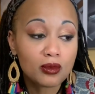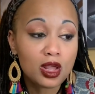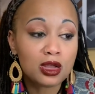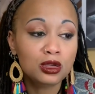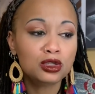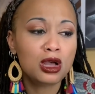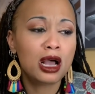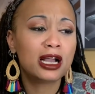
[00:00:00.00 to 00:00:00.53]

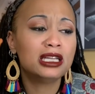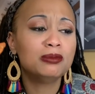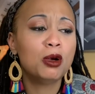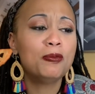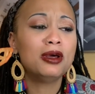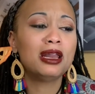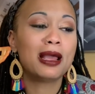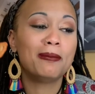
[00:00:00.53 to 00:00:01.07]
So I guess I'm going to
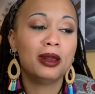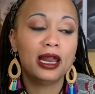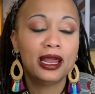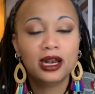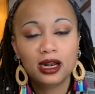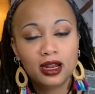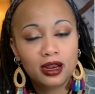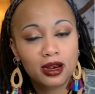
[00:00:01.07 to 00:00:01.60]
put like
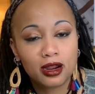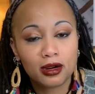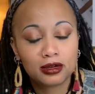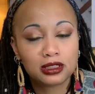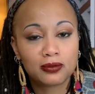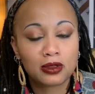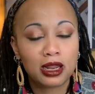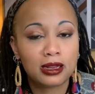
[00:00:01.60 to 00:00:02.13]
belated in there or
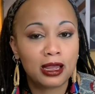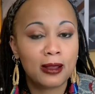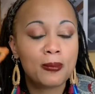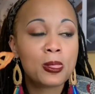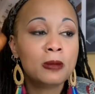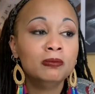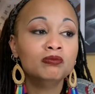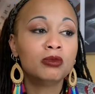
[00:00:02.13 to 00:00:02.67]
something like that.
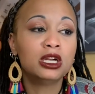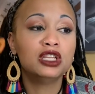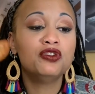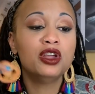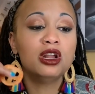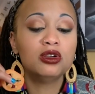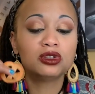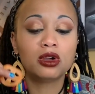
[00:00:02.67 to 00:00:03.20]
But this
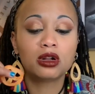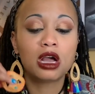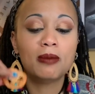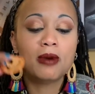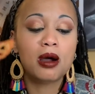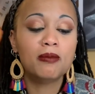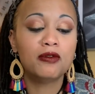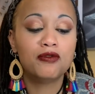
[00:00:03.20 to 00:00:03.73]
video is going to come
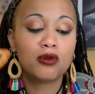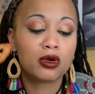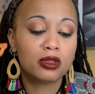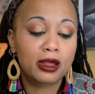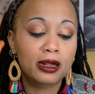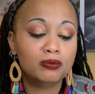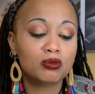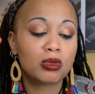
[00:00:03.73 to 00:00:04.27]
out before
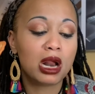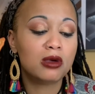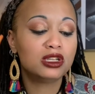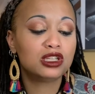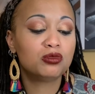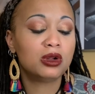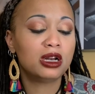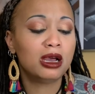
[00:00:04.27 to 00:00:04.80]
then. But I just
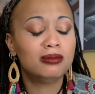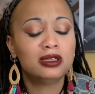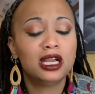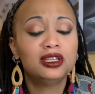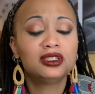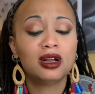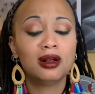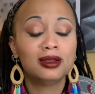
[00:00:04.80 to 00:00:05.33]
wanted to update
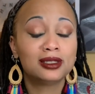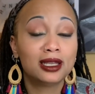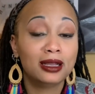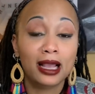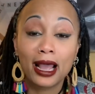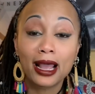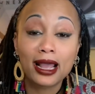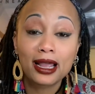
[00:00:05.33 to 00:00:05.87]
y'all and say,
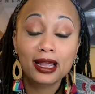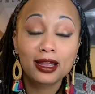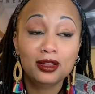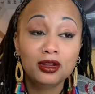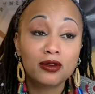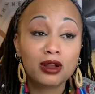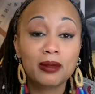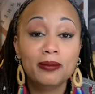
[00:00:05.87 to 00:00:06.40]
hey, you know
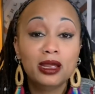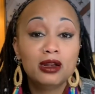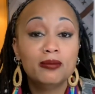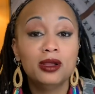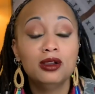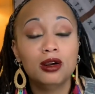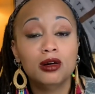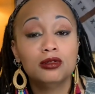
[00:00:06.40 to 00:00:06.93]
what I mean? It'll be
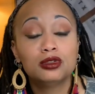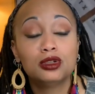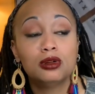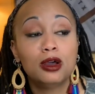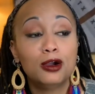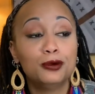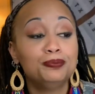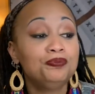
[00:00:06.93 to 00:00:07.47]
gone too
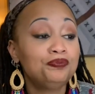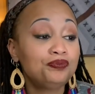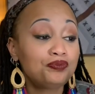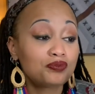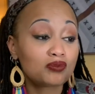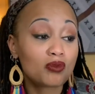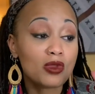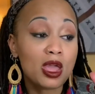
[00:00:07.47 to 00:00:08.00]
long.
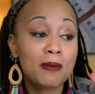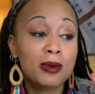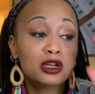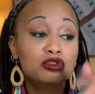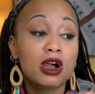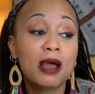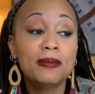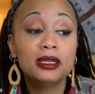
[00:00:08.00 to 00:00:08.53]
My
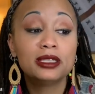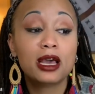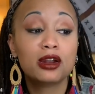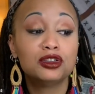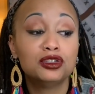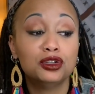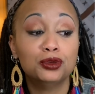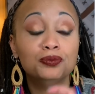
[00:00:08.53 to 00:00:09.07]
tribe insiders
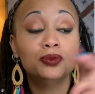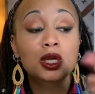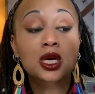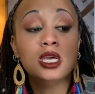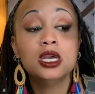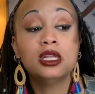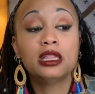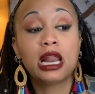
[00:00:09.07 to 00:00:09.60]
knew
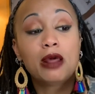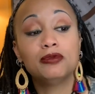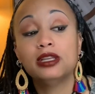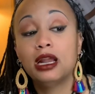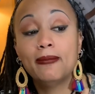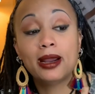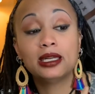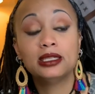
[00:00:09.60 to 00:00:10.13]
that I was headed
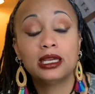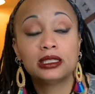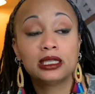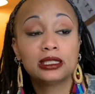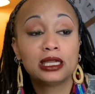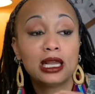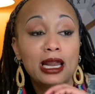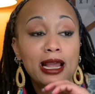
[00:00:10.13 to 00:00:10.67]
back to Texas.
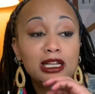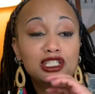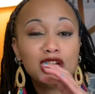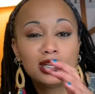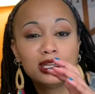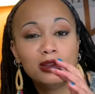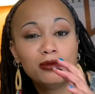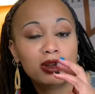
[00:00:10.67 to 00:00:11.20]
I like checked
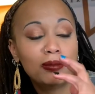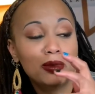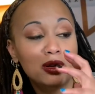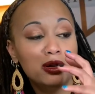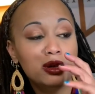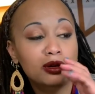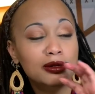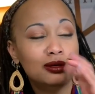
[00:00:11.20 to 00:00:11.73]
in with them
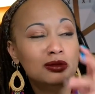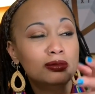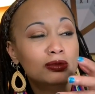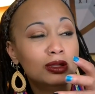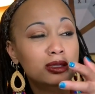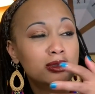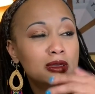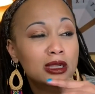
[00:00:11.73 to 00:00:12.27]

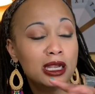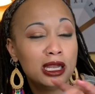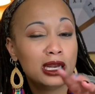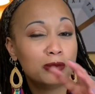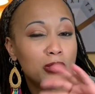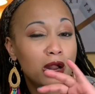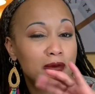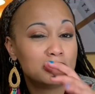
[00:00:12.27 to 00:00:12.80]
on, and
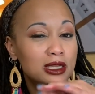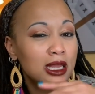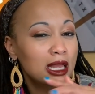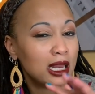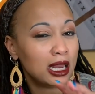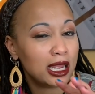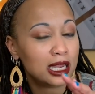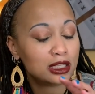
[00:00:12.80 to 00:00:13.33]
when I was in
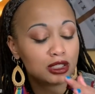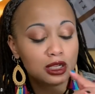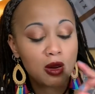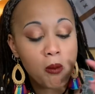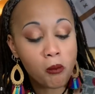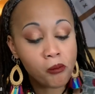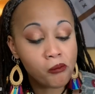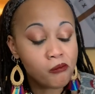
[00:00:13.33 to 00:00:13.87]
Atlanta.
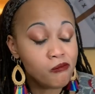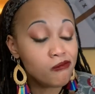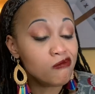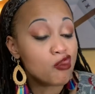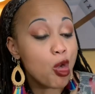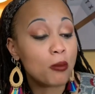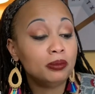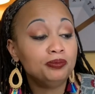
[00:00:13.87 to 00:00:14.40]

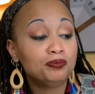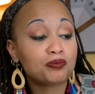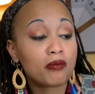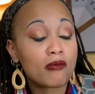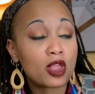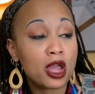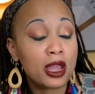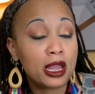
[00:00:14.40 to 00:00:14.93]

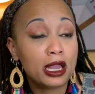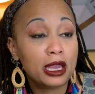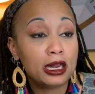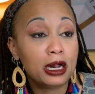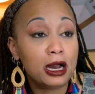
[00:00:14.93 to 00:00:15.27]
And,